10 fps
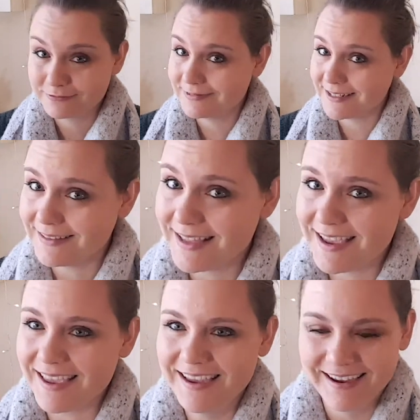
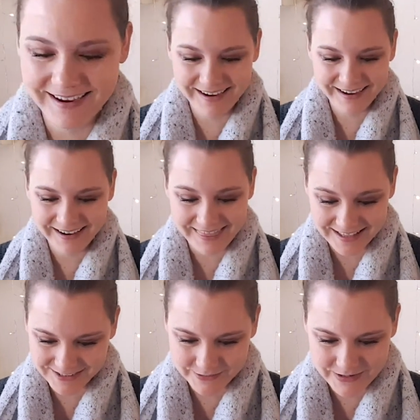Really?
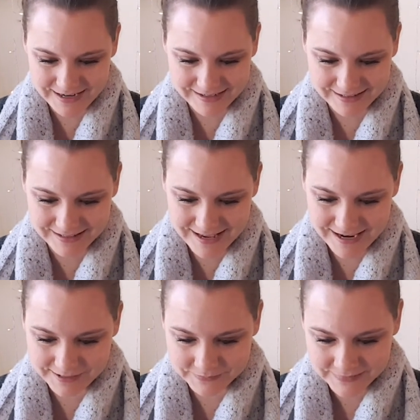That's quite a
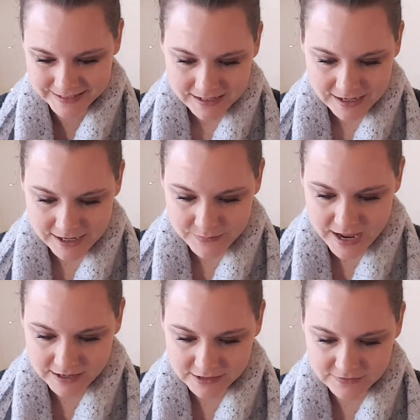claim.
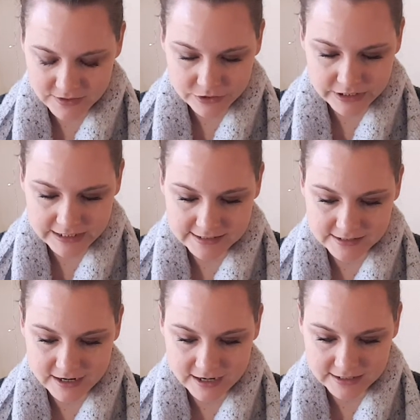Active
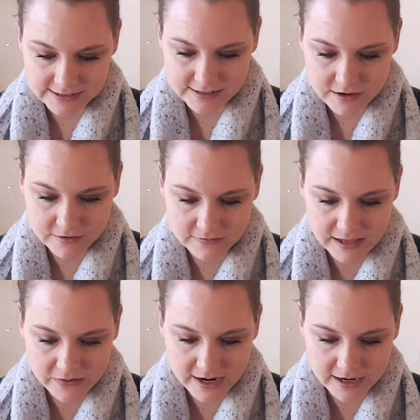ingredients are honeysuckle
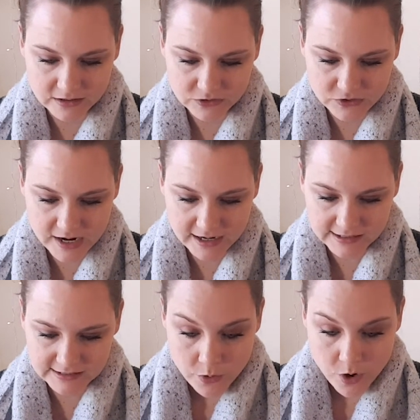flower
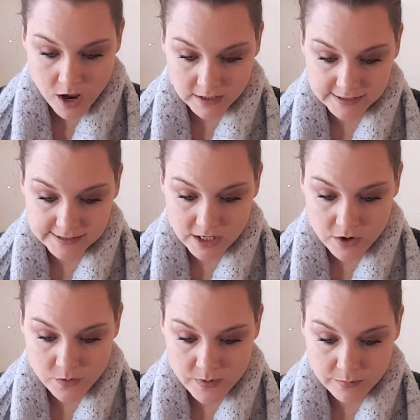extract,
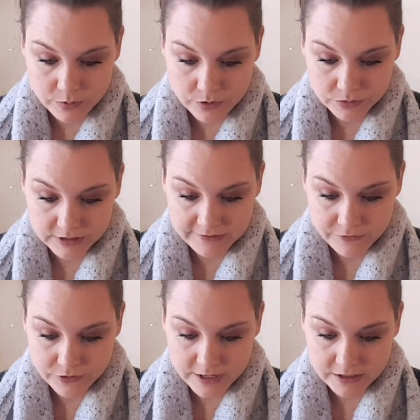peroxisome
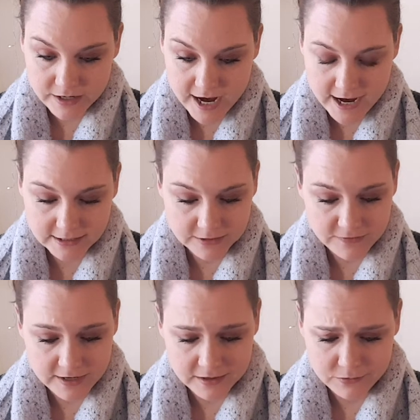proliferator
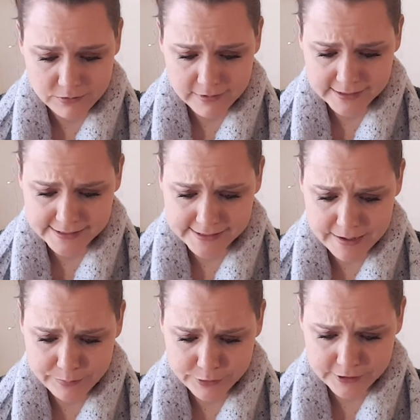activated
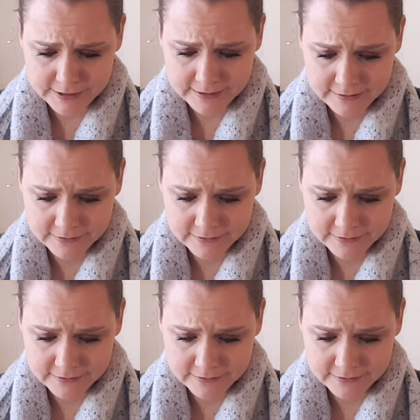receptor.